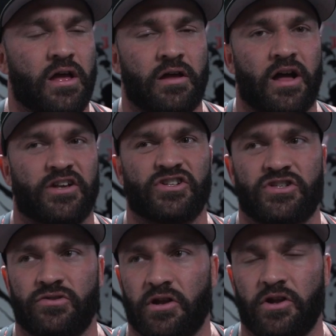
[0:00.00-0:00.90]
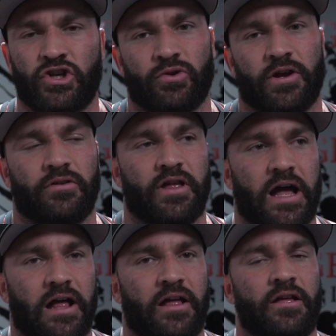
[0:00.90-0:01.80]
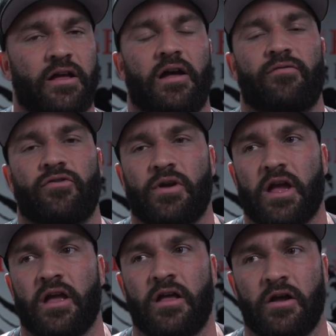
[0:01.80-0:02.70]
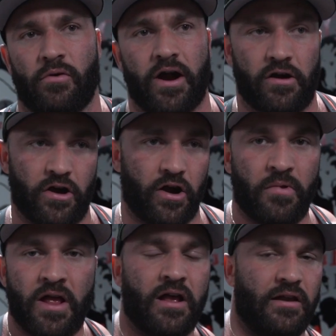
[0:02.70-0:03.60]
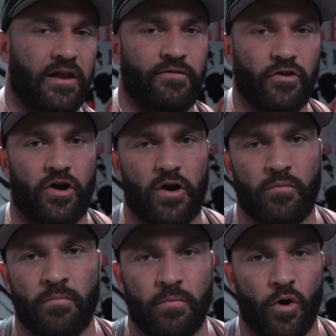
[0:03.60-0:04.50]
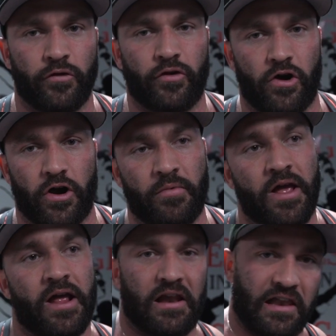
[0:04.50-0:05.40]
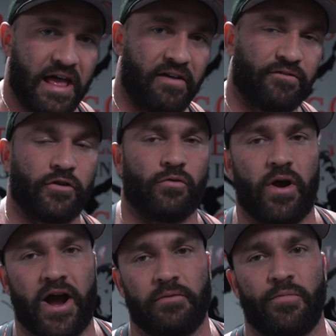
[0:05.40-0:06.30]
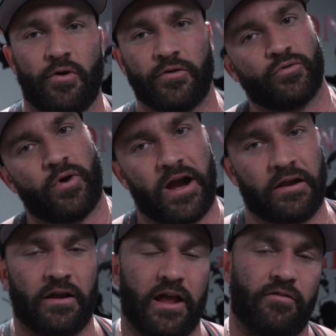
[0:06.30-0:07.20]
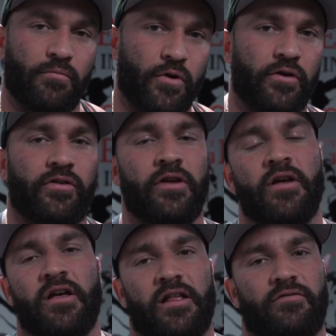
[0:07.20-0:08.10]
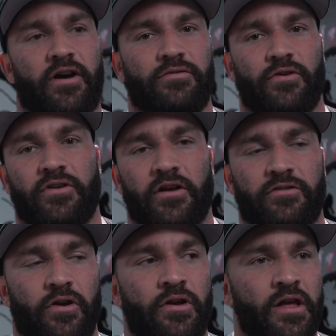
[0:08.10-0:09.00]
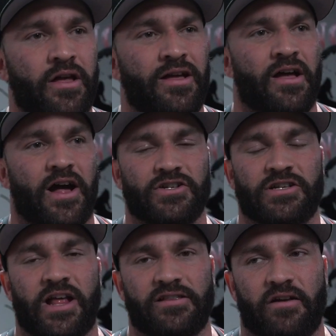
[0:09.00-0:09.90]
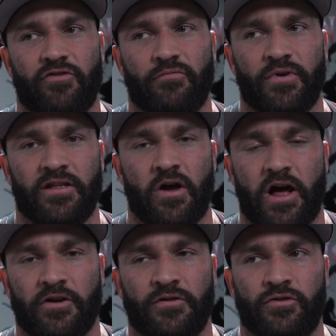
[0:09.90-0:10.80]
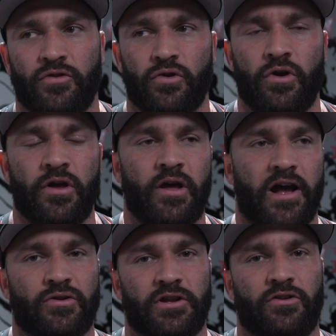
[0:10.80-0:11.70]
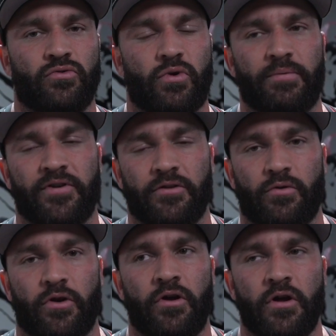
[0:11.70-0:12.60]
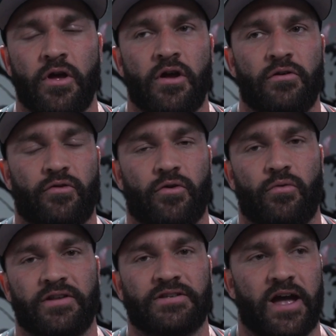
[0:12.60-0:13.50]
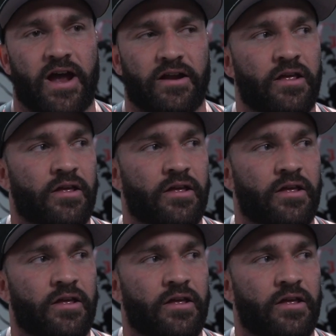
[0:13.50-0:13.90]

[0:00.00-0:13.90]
I just do a little trick to that. I'm doing right arm, left arm, both arm, left, right, both, right, left, both, and vice versa. So I just like that movement. It allows you to do actually 2 reps in a row for one side.